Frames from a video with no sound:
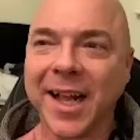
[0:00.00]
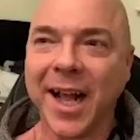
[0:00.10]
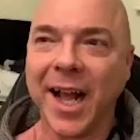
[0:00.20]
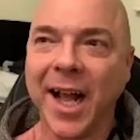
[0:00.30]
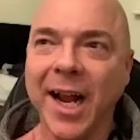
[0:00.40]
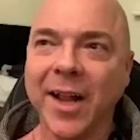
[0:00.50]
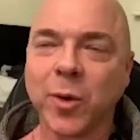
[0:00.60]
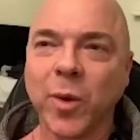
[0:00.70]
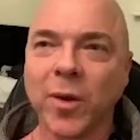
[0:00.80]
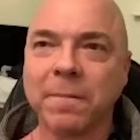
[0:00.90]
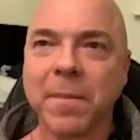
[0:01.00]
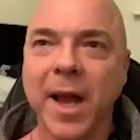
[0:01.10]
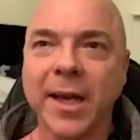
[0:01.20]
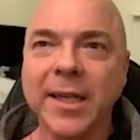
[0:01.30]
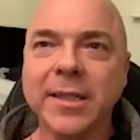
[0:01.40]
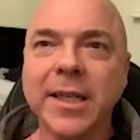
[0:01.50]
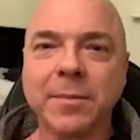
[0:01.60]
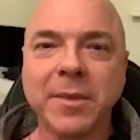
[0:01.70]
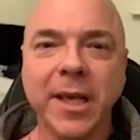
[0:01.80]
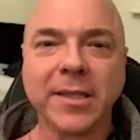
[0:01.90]
and I thought, well, I need to get
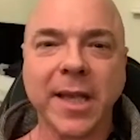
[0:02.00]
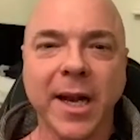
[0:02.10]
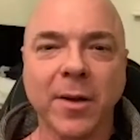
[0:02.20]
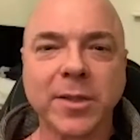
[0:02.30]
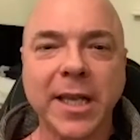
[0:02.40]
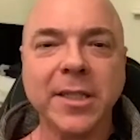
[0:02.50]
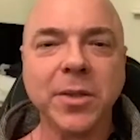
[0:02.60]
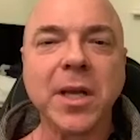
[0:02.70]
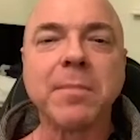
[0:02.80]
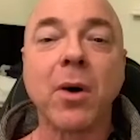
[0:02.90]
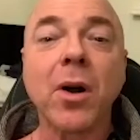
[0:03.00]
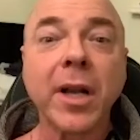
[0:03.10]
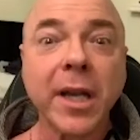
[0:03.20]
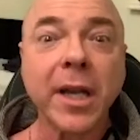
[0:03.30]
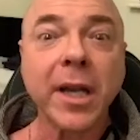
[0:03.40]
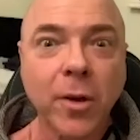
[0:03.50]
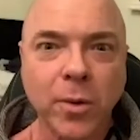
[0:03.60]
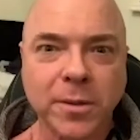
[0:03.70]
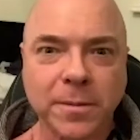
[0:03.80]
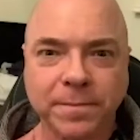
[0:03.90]
some gigs. And I was actually doing a marketing
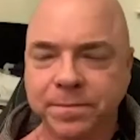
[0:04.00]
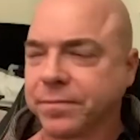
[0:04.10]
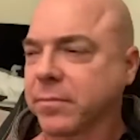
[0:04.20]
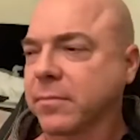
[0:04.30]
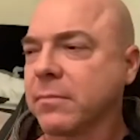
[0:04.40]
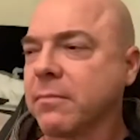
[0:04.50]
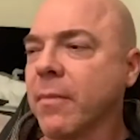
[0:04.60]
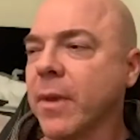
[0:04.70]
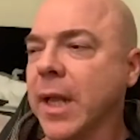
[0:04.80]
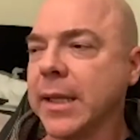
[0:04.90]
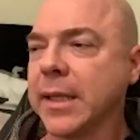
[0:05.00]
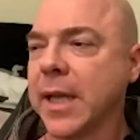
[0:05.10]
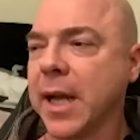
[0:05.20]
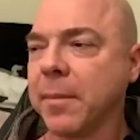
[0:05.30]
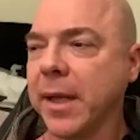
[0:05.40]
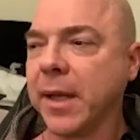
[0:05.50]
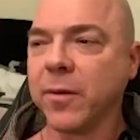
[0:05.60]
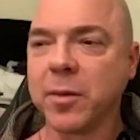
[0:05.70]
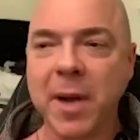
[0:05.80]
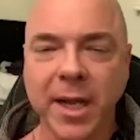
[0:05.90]
course at the time
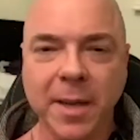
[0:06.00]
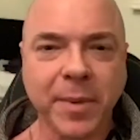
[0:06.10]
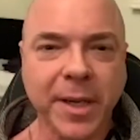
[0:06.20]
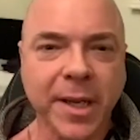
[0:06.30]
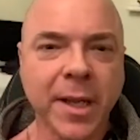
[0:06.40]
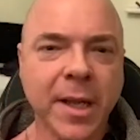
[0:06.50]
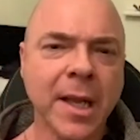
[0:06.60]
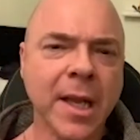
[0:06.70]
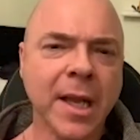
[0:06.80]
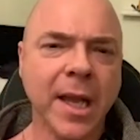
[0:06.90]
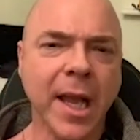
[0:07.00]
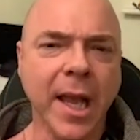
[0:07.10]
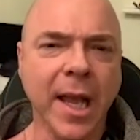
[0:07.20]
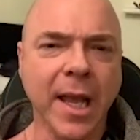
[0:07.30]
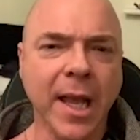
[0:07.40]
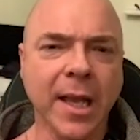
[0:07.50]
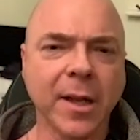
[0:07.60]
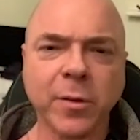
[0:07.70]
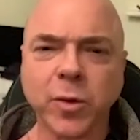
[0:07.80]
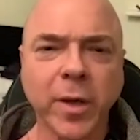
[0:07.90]
with my company. And they
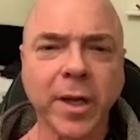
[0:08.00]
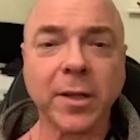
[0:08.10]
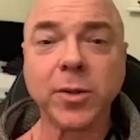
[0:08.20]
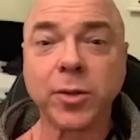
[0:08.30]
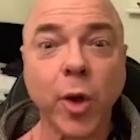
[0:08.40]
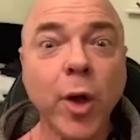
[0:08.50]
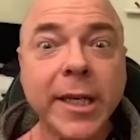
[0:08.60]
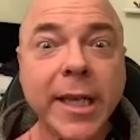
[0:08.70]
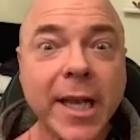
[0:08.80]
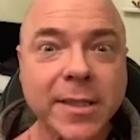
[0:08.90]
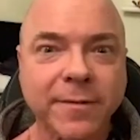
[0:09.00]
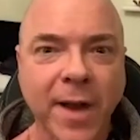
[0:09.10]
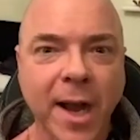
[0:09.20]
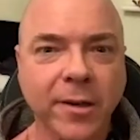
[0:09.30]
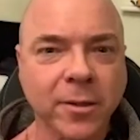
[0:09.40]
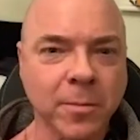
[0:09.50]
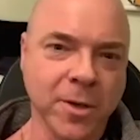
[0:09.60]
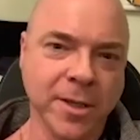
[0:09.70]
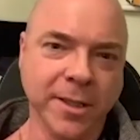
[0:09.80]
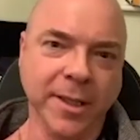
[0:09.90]
were talking, this was early days of viral
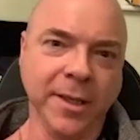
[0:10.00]
marketing.